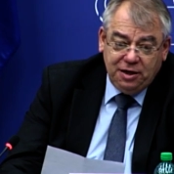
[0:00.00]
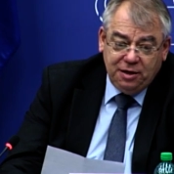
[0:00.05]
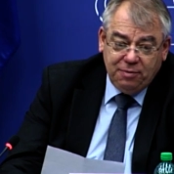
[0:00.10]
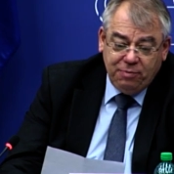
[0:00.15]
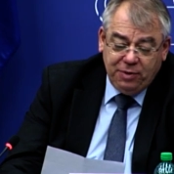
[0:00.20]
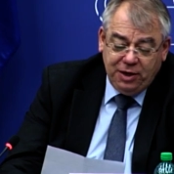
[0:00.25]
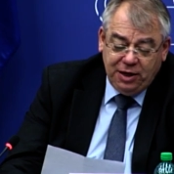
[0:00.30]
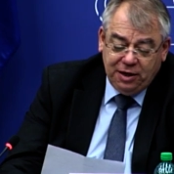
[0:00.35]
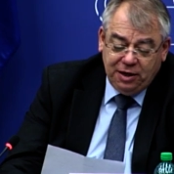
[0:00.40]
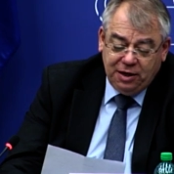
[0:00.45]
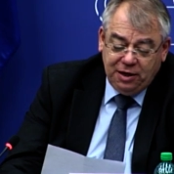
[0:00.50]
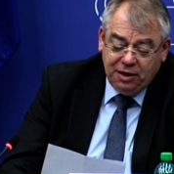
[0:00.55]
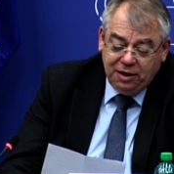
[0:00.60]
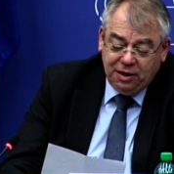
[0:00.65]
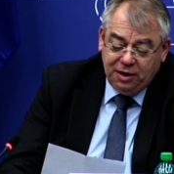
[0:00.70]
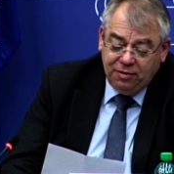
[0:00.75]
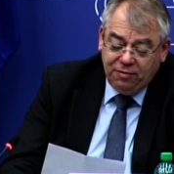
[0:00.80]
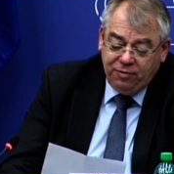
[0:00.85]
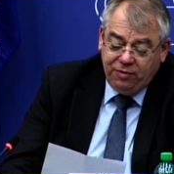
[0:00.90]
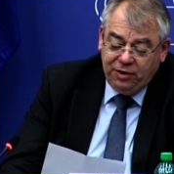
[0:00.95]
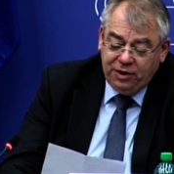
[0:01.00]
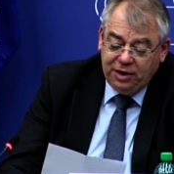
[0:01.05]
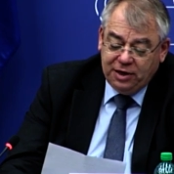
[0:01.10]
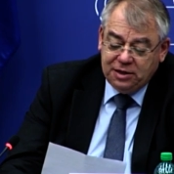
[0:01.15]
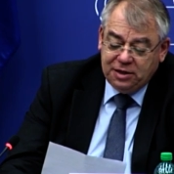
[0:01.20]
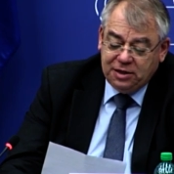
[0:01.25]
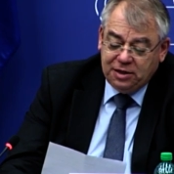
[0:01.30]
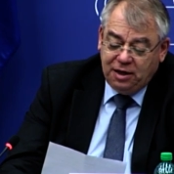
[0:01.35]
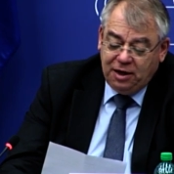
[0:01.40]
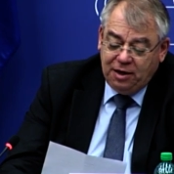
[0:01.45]
something that the
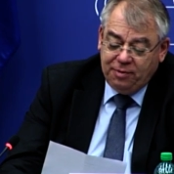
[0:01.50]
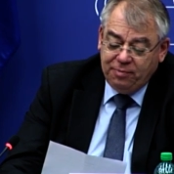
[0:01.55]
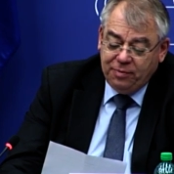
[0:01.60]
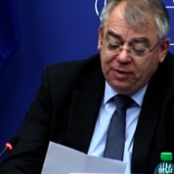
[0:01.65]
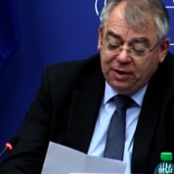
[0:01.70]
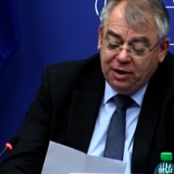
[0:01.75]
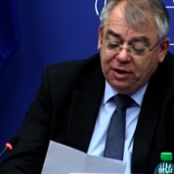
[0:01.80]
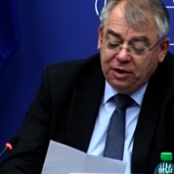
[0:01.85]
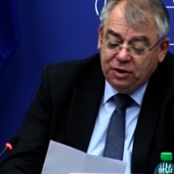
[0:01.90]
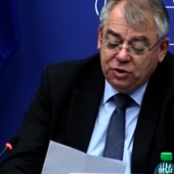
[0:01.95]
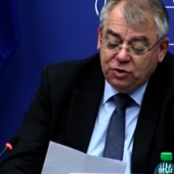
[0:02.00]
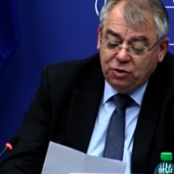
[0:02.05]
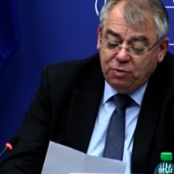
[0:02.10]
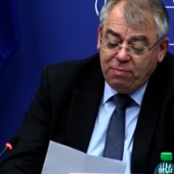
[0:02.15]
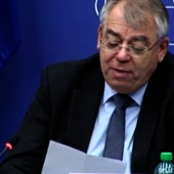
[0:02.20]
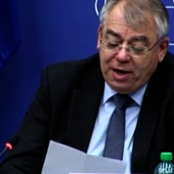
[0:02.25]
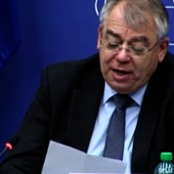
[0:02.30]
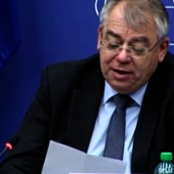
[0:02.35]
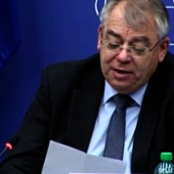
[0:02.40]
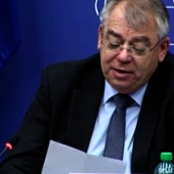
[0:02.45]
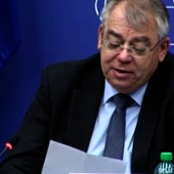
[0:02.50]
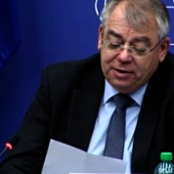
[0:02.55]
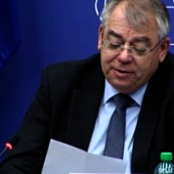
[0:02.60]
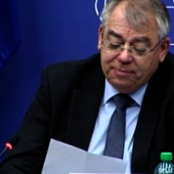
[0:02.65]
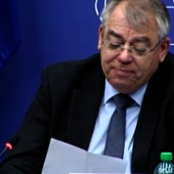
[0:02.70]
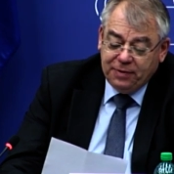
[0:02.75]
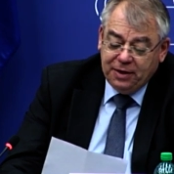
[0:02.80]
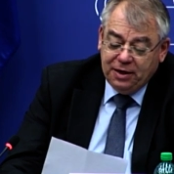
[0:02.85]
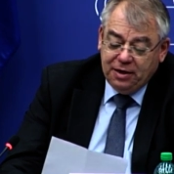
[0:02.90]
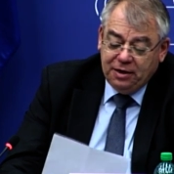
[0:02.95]
current M F
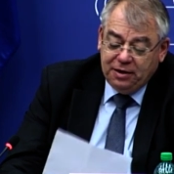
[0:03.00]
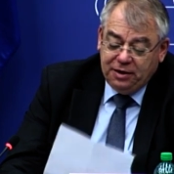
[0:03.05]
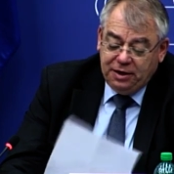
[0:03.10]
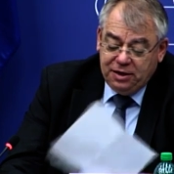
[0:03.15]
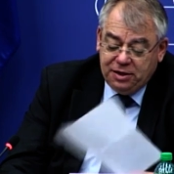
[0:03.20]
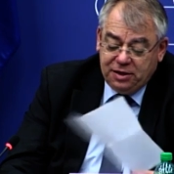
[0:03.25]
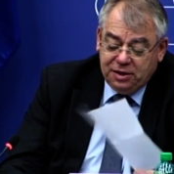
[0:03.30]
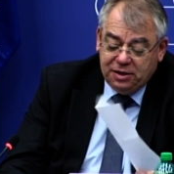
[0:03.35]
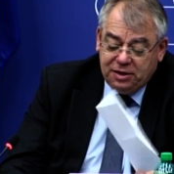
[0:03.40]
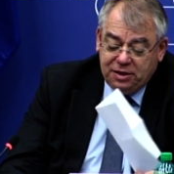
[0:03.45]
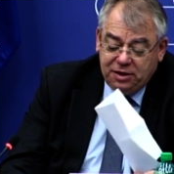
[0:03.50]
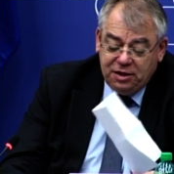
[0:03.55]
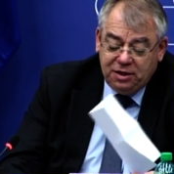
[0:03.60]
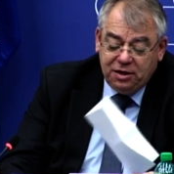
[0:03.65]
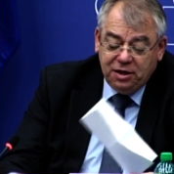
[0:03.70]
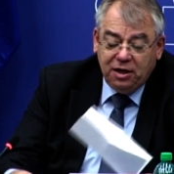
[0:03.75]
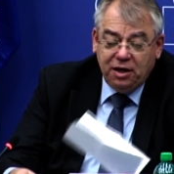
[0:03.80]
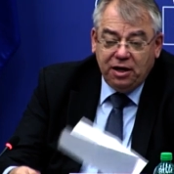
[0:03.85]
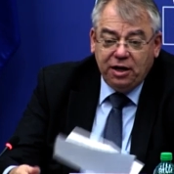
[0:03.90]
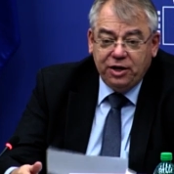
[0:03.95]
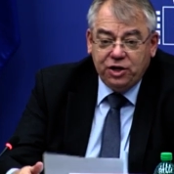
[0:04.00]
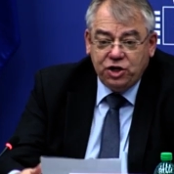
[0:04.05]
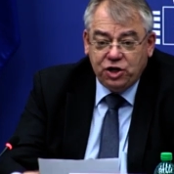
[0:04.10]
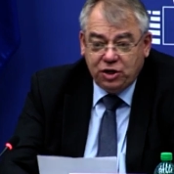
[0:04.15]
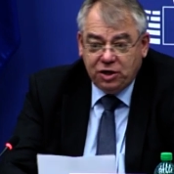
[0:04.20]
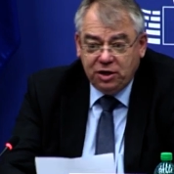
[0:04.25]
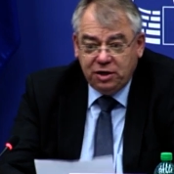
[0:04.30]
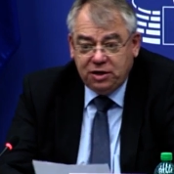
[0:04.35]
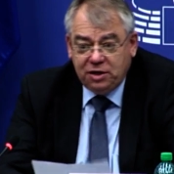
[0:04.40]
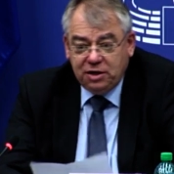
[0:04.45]
F sorely lacks.
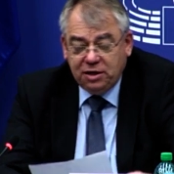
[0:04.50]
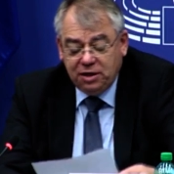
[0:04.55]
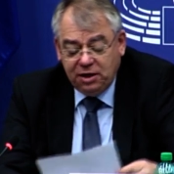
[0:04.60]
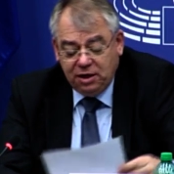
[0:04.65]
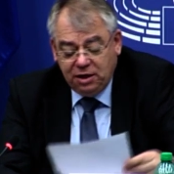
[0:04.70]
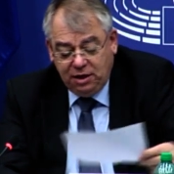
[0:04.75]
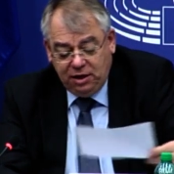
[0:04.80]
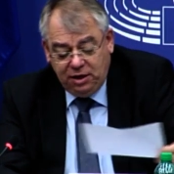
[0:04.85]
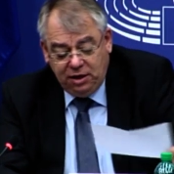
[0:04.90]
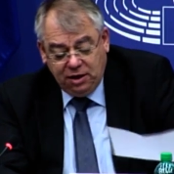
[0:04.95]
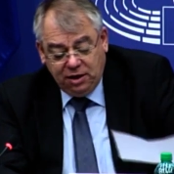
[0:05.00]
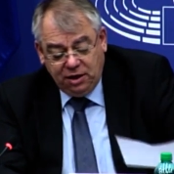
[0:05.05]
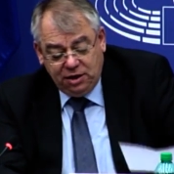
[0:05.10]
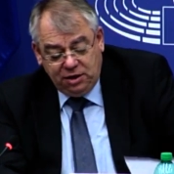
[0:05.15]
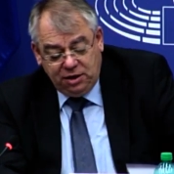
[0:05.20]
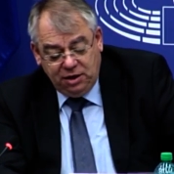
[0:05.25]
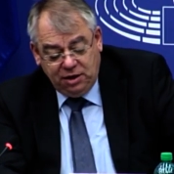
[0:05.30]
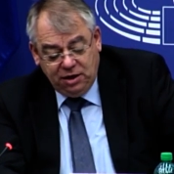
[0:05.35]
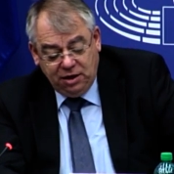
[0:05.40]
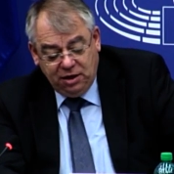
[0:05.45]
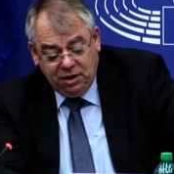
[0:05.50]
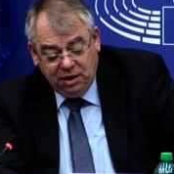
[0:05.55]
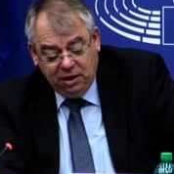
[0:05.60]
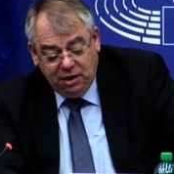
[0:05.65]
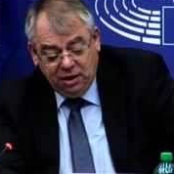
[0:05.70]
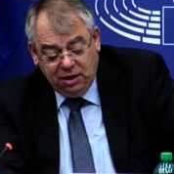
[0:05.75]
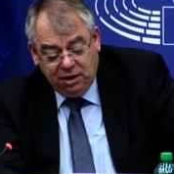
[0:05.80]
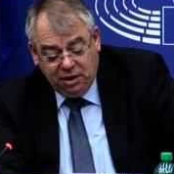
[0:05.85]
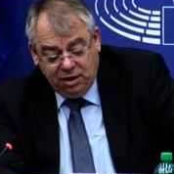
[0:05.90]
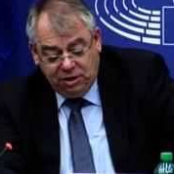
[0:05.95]
This is certainly a
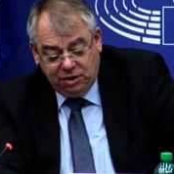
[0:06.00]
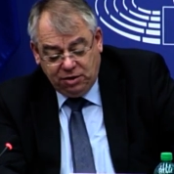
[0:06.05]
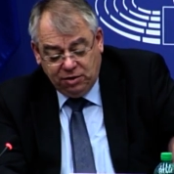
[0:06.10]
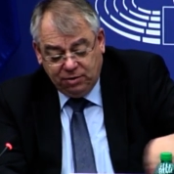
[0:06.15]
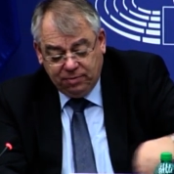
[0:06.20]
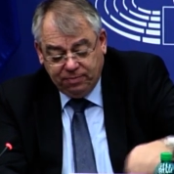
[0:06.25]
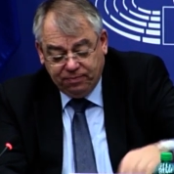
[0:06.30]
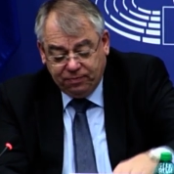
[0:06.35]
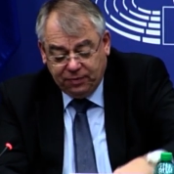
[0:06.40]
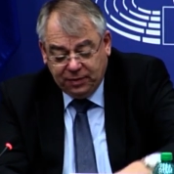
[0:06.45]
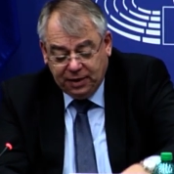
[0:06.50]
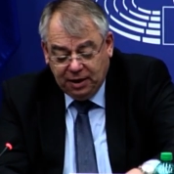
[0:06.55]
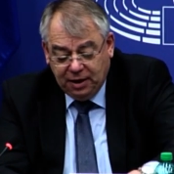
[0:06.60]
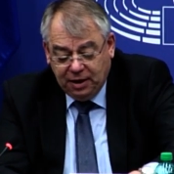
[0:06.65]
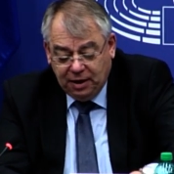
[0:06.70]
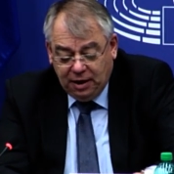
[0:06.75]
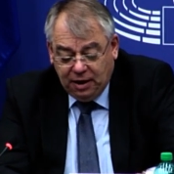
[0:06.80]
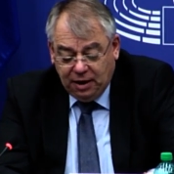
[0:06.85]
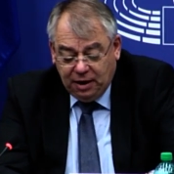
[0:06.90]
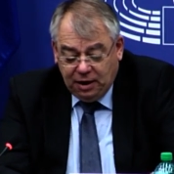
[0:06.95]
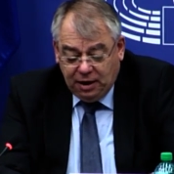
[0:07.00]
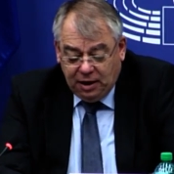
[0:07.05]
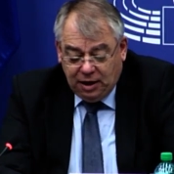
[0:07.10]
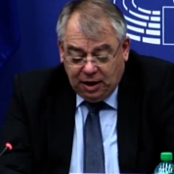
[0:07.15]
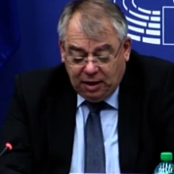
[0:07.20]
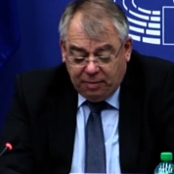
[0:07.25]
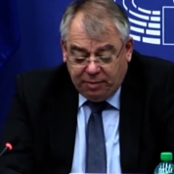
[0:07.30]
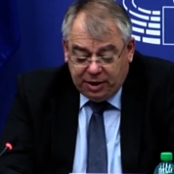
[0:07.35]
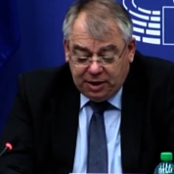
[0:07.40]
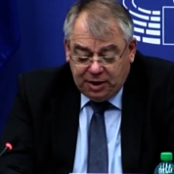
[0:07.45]
step in the right direction.
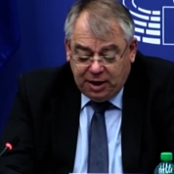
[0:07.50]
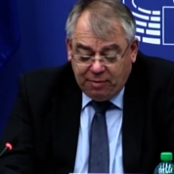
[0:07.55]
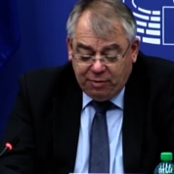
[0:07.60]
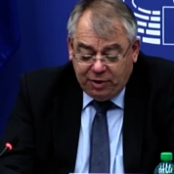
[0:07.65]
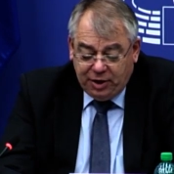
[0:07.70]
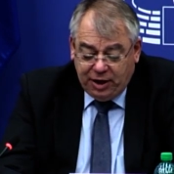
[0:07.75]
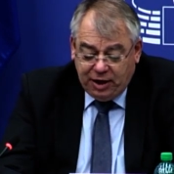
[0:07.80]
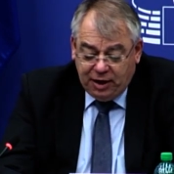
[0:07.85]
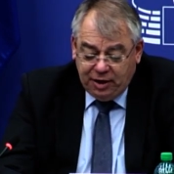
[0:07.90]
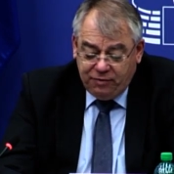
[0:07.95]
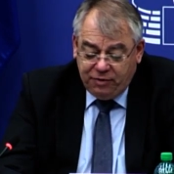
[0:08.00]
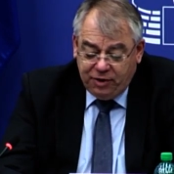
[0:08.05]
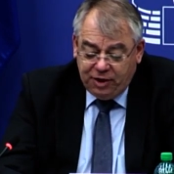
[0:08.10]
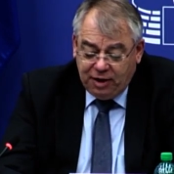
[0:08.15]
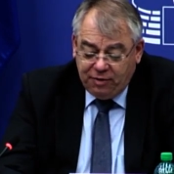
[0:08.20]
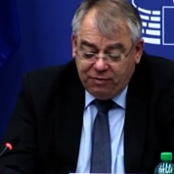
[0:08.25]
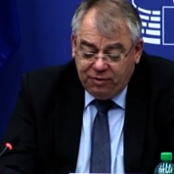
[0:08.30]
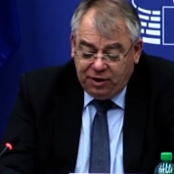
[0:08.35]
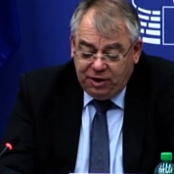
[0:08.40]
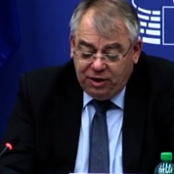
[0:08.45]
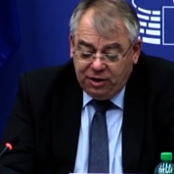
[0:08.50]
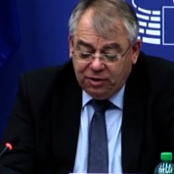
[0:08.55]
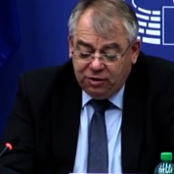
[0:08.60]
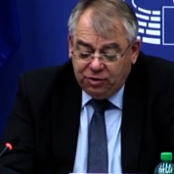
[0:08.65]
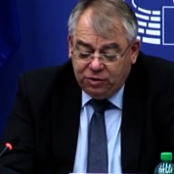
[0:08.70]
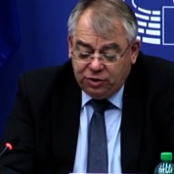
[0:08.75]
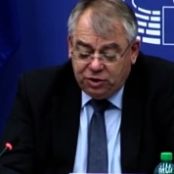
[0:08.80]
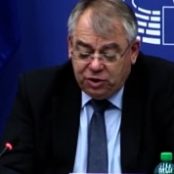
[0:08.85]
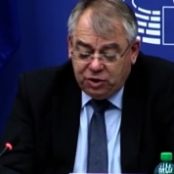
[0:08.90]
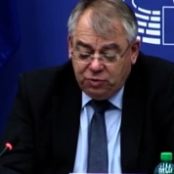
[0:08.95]
Ladies and
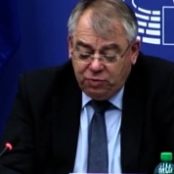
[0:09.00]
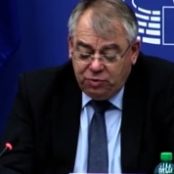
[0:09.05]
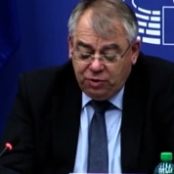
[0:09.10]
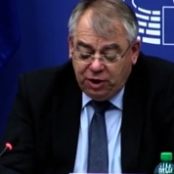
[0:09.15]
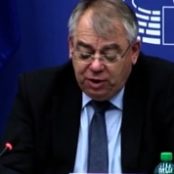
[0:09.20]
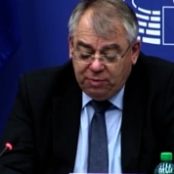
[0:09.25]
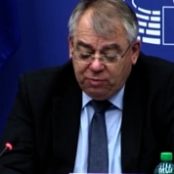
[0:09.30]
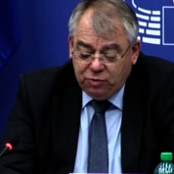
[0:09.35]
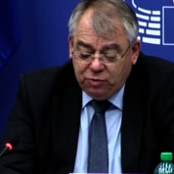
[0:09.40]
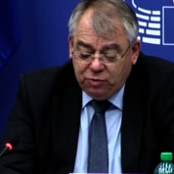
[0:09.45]
gentlemen,